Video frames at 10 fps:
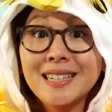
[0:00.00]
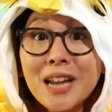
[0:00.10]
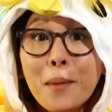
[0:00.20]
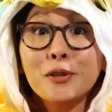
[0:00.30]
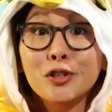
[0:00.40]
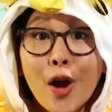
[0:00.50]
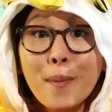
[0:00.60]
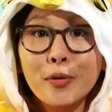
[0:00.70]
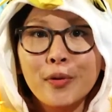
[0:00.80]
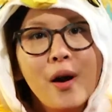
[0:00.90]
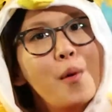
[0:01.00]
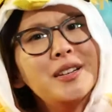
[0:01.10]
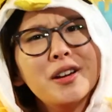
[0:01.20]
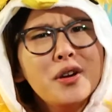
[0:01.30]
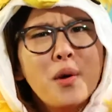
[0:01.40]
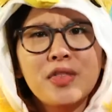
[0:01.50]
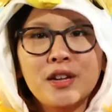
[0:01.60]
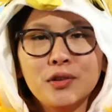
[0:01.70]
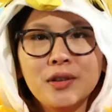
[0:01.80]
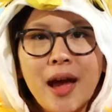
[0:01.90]
Double trouble! We don't know what
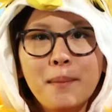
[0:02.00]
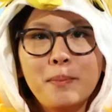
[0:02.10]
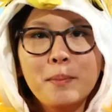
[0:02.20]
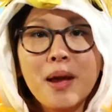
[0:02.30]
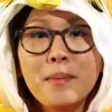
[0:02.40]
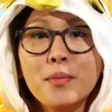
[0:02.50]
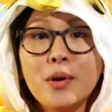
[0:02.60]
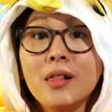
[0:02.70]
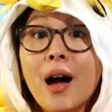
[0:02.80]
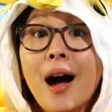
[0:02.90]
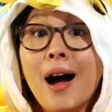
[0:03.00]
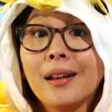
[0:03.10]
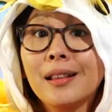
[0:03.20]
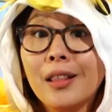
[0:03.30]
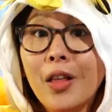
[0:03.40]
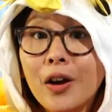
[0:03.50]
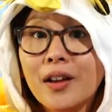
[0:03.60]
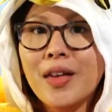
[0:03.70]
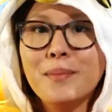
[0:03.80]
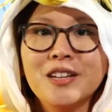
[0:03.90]
they do yet, but maybe we'll
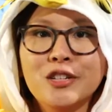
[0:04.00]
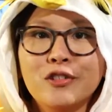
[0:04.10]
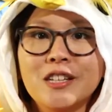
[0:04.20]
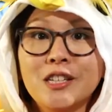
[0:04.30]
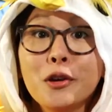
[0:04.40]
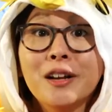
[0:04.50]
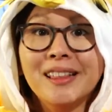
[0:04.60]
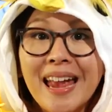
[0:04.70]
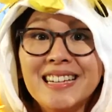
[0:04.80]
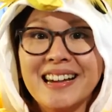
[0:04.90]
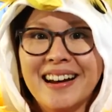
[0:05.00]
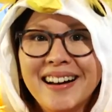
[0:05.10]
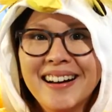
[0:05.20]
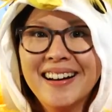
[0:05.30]
unlock their mysteries Yooka-Laylee.